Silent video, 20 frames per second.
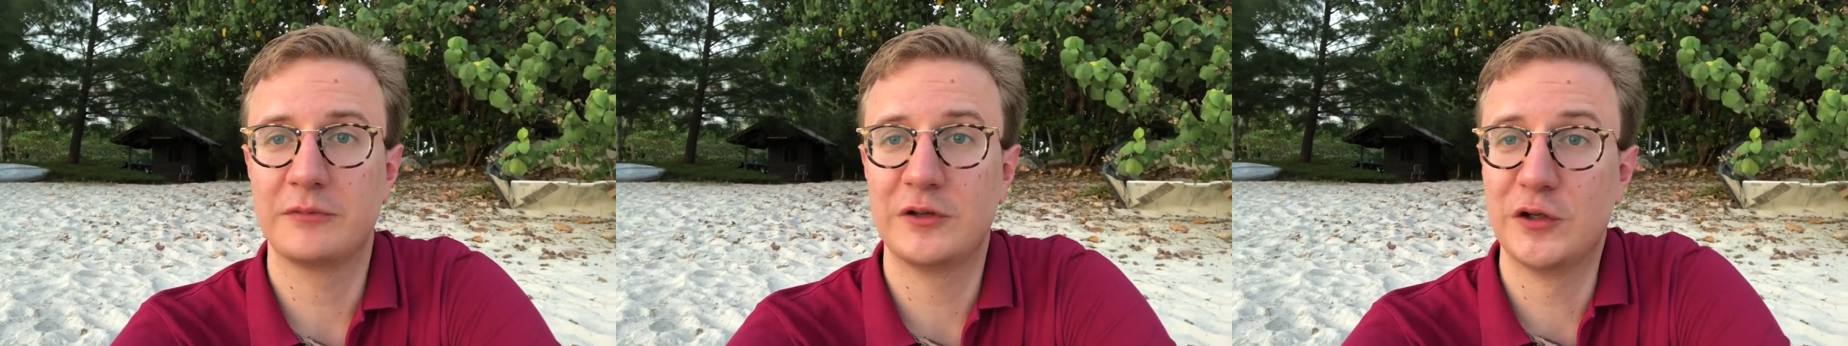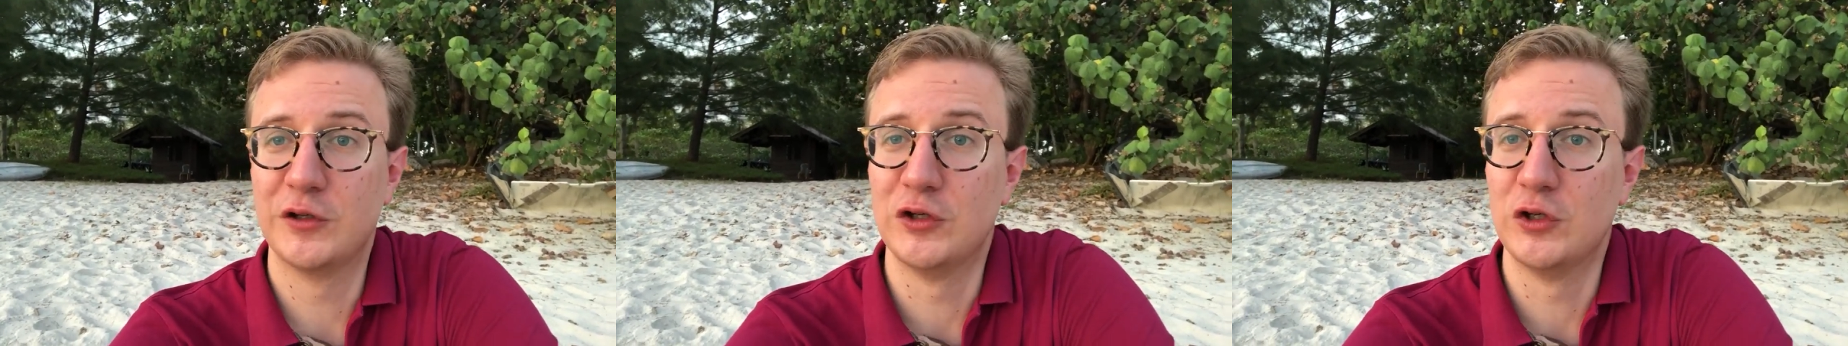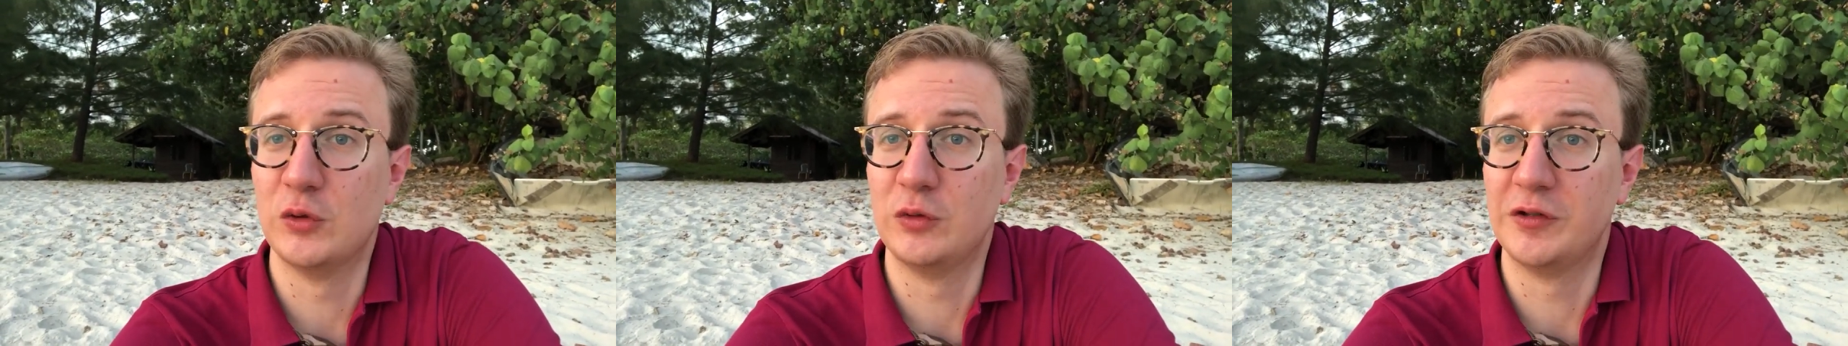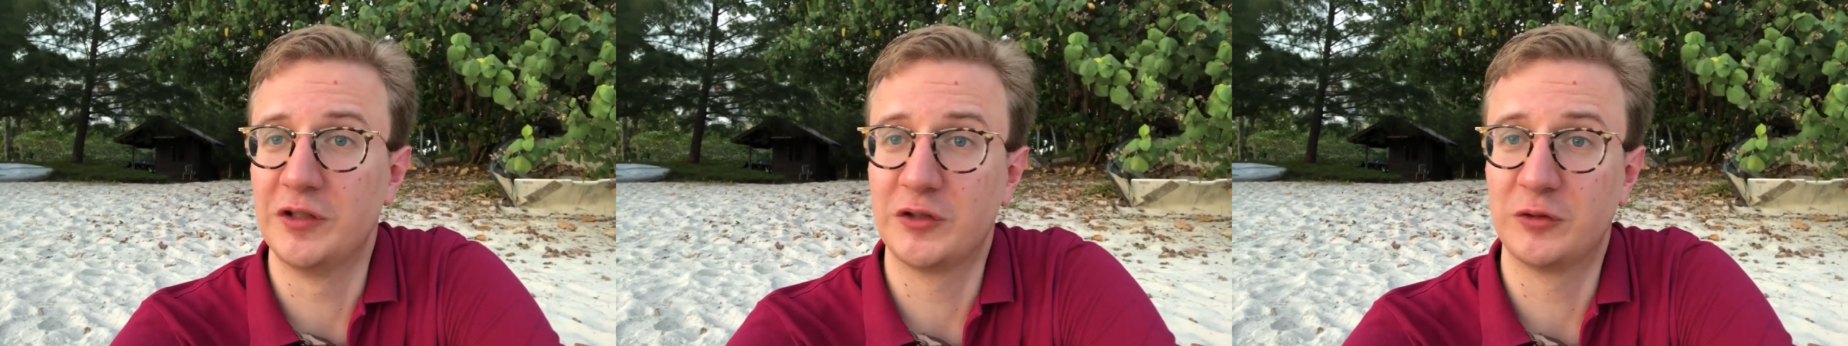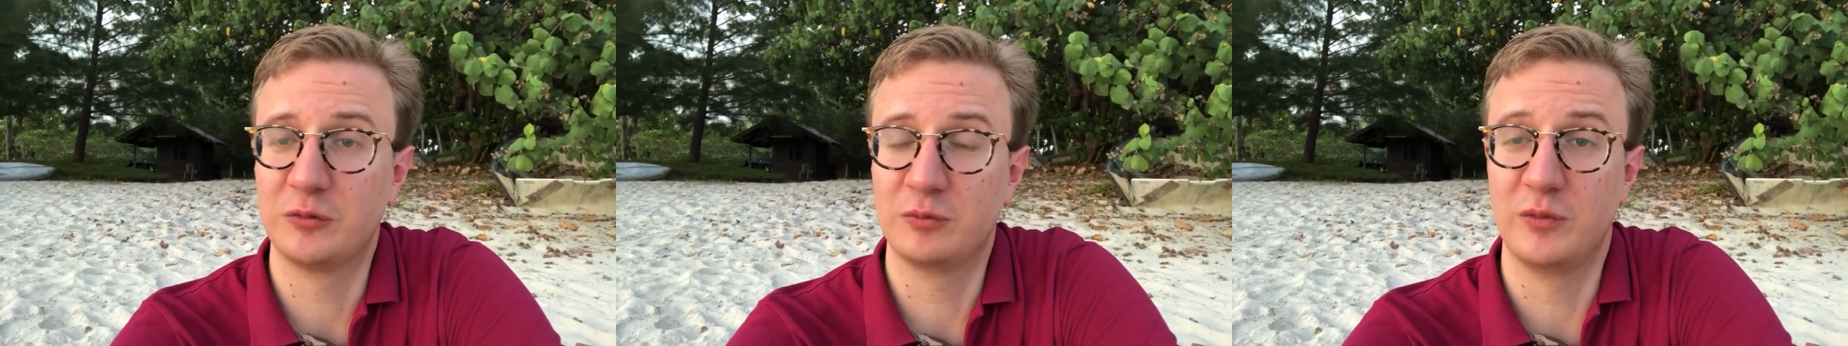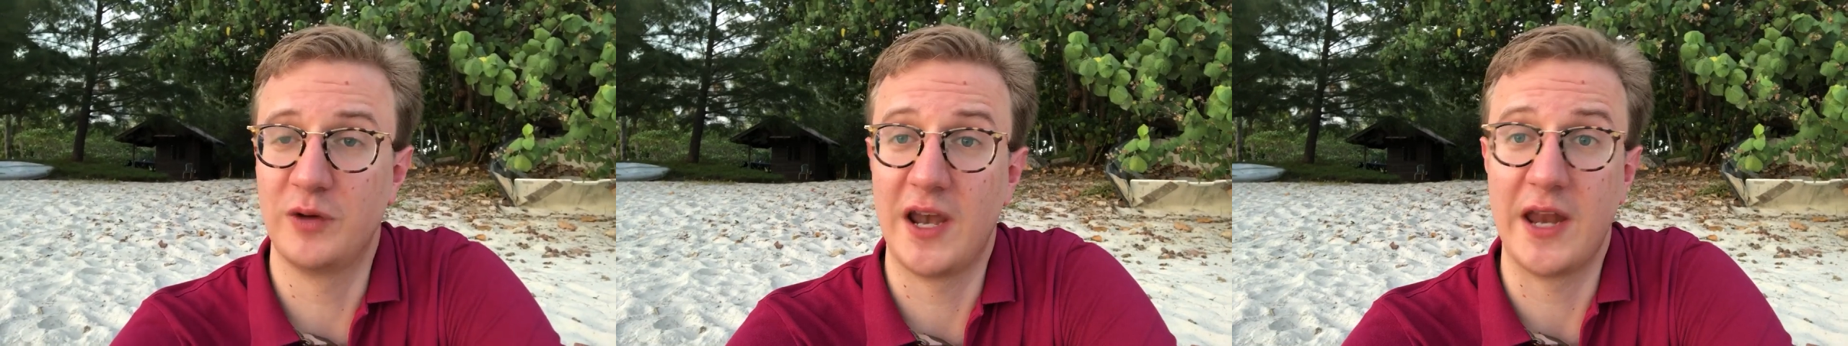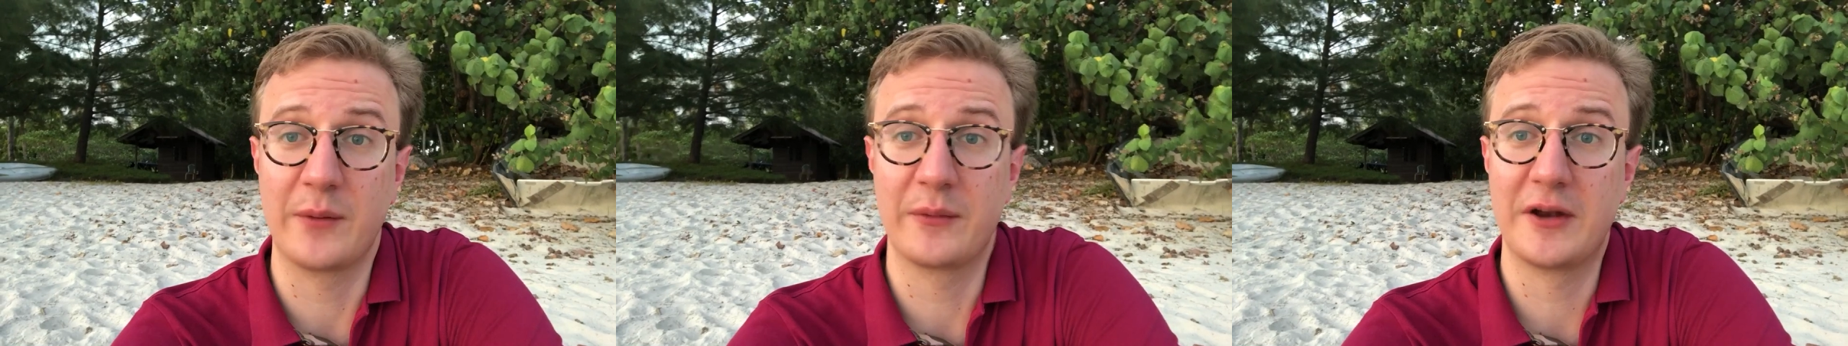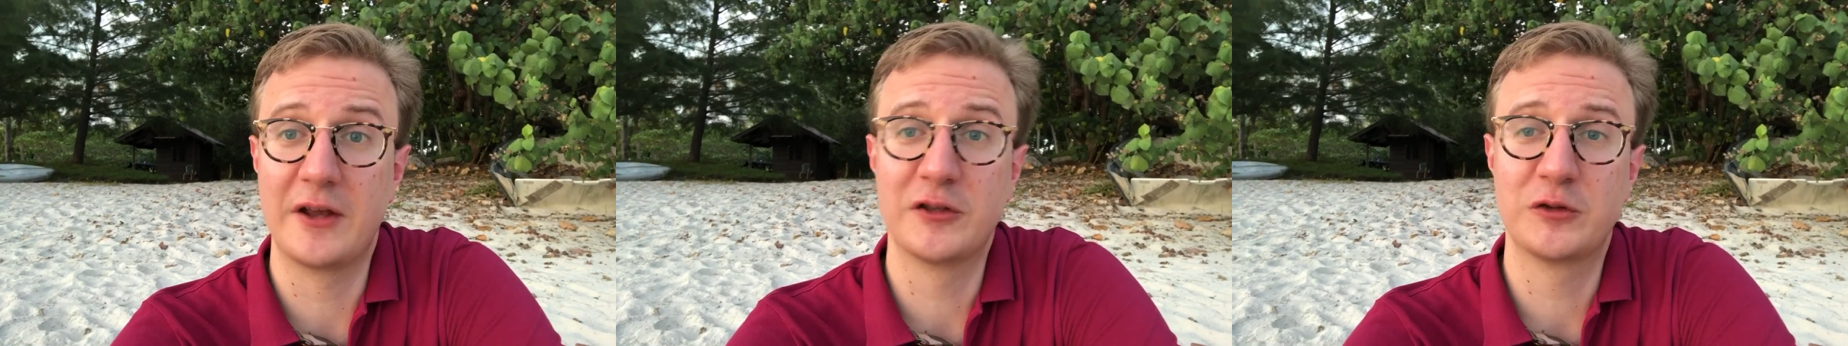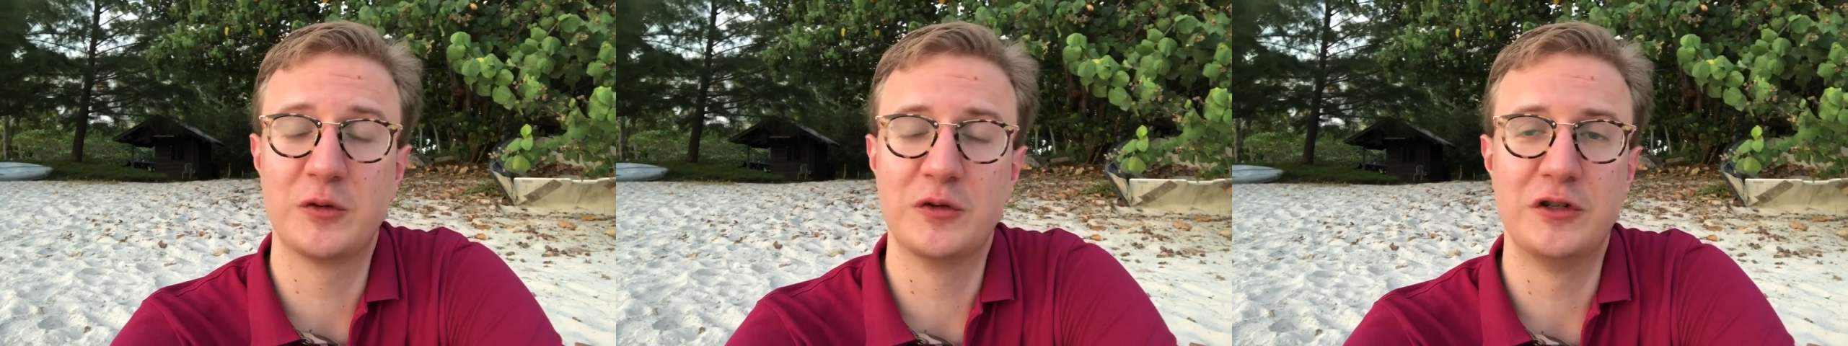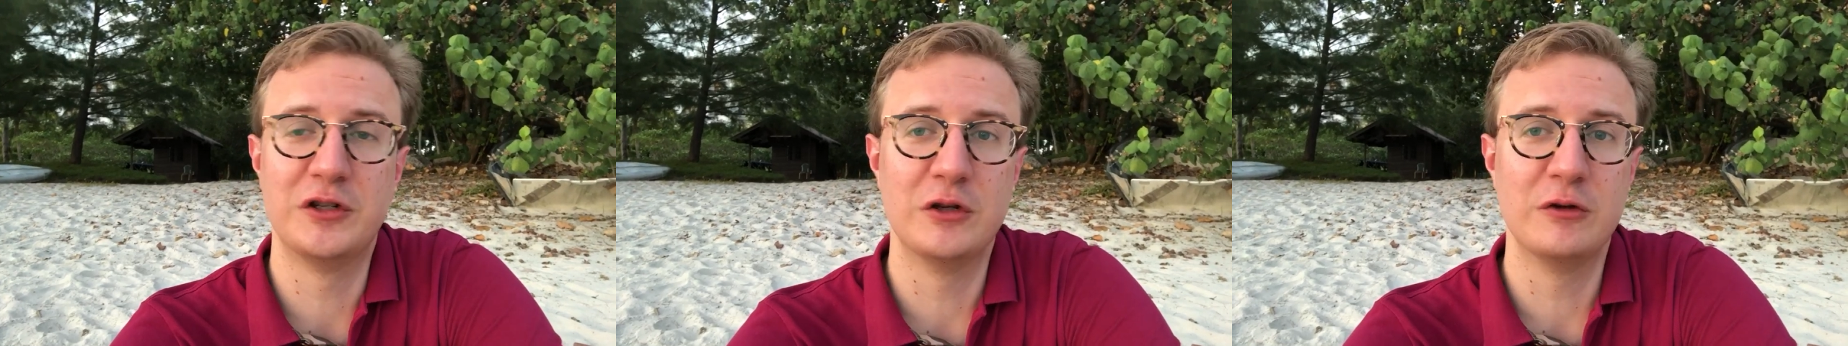you do just what anyone
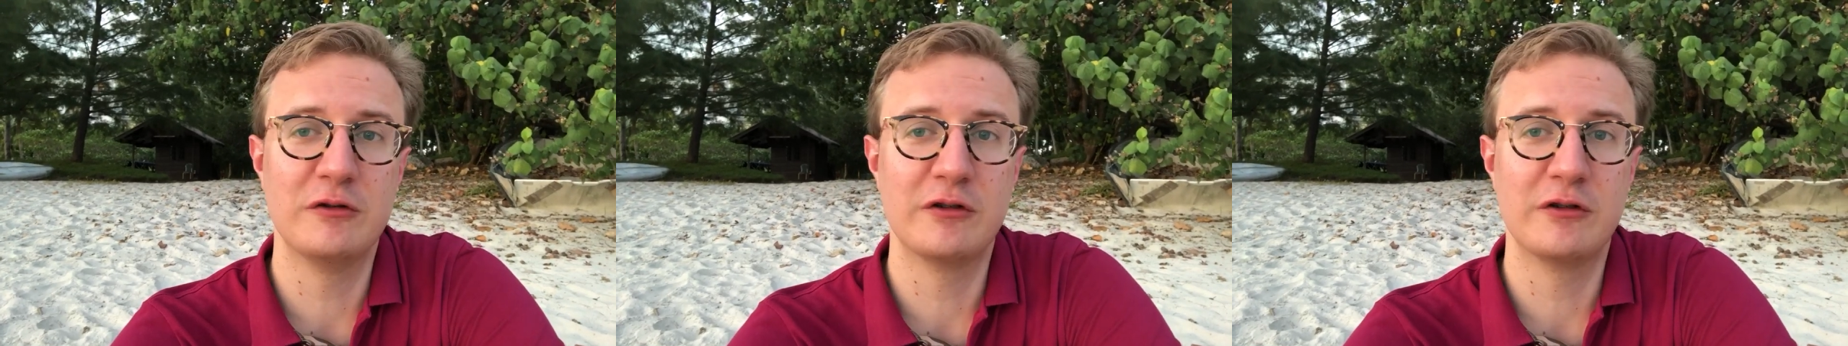else would do.